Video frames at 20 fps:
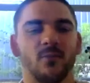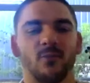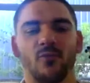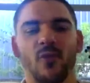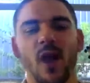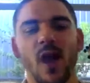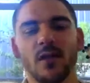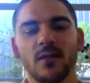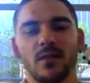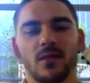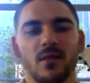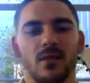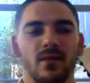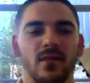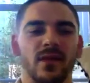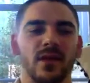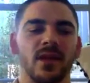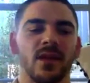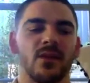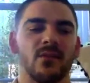rather than
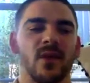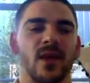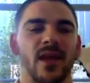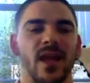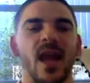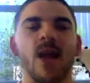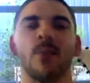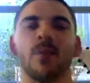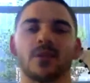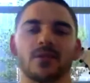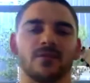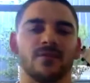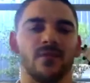thinking about how much